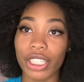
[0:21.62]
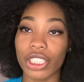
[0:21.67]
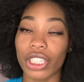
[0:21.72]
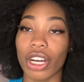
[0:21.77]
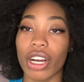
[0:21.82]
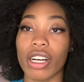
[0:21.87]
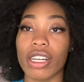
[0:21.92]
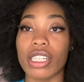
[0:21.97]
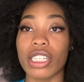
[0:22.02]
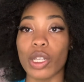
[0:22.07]

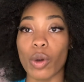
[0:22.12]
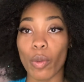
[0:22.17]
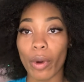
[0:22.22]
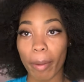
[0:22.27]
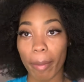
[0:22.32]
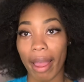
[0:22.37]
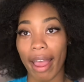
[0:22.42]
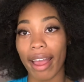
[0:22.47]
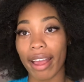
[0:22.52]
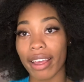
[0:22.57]
y'all, so we're
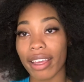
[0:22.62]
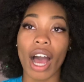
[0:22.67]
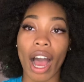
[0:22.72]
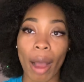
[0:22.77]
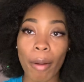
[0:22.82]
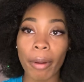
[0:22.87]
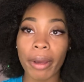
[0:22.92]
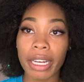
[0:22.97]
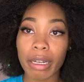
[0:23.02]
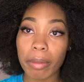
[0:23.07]
back.
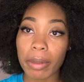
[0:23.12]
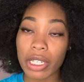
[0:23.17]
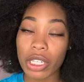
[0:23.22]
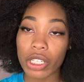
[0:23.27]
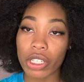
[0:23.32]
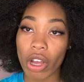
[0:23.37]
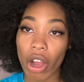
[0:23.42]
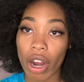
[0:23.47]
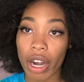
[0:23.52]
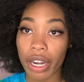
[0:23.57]
I'm going to be
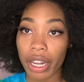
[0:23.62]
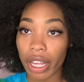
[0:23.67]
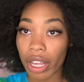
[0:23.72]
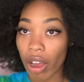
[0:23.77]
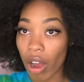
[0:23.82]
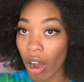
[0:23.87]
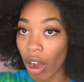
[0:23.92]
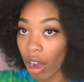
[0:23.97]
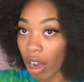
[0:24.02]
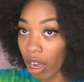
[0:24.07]
starting
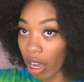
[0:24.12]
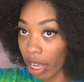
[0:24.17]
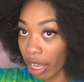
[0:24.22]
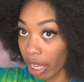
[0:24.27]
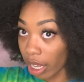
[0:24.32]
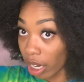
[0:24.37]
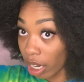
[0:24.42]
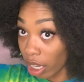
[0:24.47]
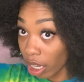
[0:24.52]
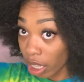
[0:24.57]

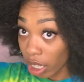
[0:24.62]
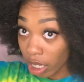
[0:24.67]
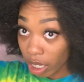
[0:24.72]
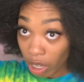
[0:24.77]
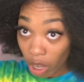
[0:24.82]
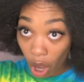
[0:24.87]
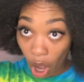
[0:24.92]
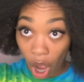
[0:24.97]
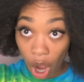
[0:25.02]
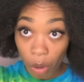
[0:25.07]
on
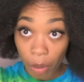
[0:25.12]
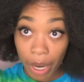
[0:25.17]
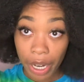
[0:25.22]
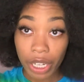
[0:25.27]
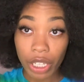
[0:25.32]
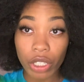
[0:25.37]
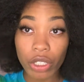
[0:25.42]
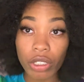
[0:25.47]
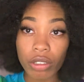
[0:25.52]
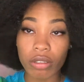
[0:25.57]

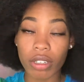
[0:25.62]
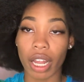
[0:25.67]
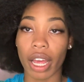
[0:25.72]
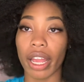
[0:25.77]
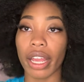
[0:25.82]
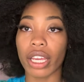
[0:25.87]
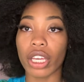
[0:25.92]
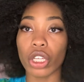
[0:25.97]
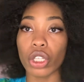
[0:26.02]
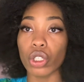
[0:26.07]
already
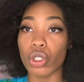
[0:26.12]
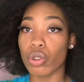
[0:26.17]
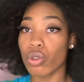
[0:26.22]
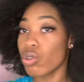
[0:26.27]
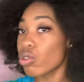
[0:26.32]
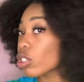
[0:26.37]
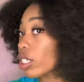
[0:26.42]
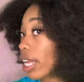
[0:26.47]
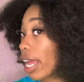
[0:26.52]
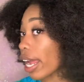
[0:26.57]

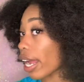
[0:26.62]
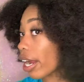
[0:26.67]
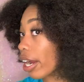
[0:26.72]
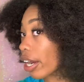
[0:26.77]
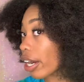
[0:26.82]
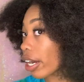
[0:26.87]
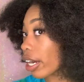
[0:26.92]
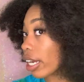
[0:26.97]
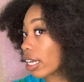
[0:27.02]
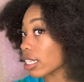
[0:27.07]
used
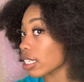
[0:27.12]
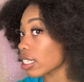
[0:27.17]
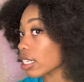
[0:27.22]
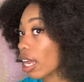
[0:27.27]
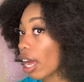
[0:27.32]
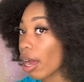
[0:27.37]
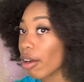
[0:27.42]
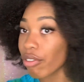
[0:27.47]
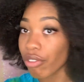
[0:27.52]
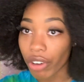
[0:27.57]
hair. It's
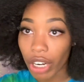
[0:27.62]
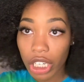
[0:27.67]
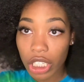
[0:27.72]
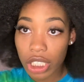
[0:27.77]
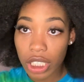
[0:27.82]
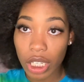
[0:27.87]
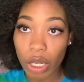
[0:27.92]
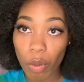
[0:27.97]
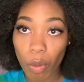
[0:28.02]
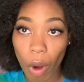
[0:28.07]
not
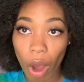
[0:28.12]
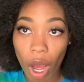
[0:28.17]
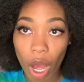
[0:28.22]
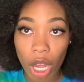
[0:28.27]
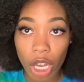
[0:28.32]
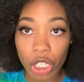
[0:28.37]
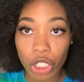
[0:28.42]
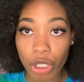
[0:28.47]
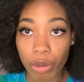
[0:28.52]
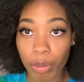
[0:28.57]
freshly
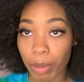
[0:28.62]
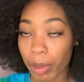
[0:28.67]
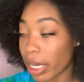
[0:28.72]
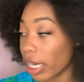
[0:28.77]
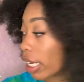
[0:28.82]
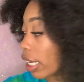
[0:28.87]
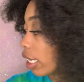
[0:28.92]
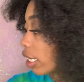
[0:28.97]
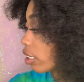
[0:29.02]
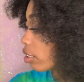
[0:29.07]
washed,
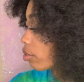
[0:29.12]
but